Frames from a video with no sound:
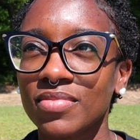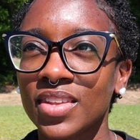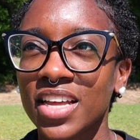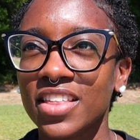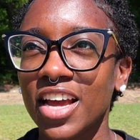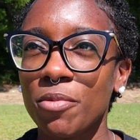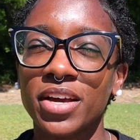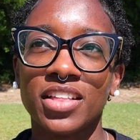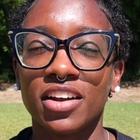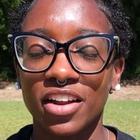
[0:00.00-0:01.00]
I think I'll
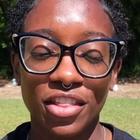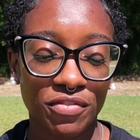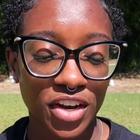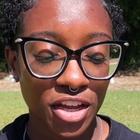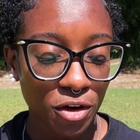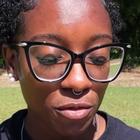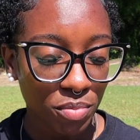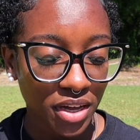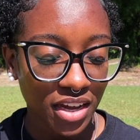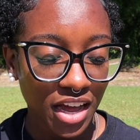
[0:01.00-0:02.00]
make that another video,
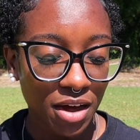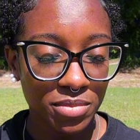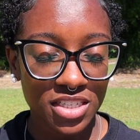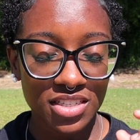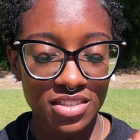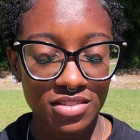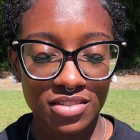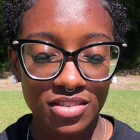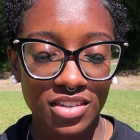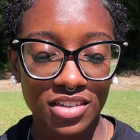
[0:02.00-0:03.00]
but I'm gonna just
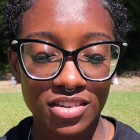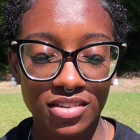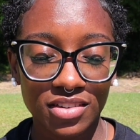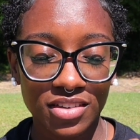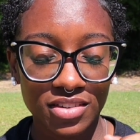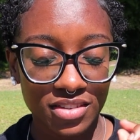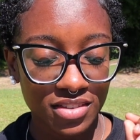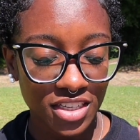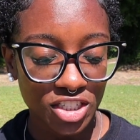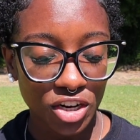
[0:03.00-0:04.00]

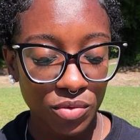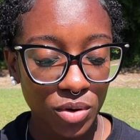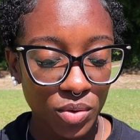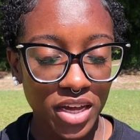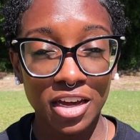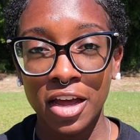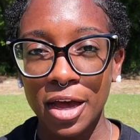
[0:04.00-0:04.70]
touch on it real quick.